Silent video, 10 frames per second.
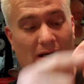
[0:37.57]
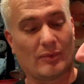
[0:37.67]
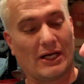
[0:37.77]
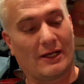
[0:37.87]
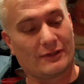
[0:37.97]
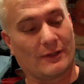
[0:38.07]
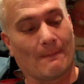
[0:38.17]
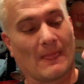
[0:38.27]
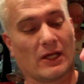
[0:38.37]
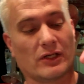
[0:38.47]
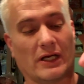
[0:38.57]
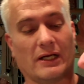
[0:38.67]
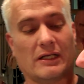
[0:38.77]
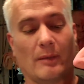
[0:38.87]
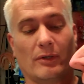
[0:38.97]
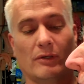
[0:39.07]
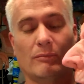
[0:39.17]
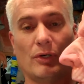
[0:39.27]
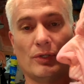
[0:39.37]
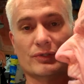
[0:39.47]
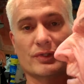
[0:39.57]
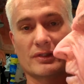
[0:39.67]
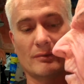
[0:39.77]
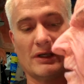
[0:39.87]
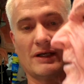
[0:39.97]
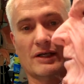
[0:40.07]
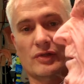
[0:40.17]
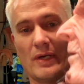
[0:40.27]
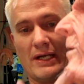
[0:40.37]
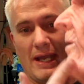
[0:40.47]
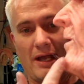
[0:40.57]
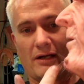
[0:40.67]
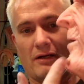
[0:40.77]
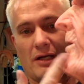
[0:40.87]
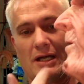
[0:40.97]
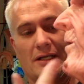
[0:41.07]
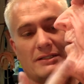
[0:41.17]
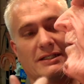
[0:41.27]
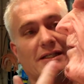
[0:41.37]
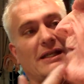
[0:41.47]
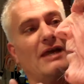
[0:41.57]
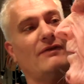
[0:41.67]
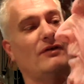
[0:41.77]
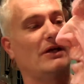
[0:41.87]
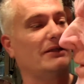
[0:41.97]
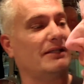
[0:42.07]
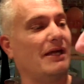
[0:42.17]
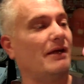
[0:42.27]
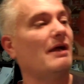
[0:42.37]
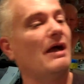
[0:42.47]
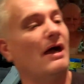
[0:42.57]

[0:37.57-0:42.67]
eyebrows, a great couple moles with some uh, great hair uh, sticking out of it right there.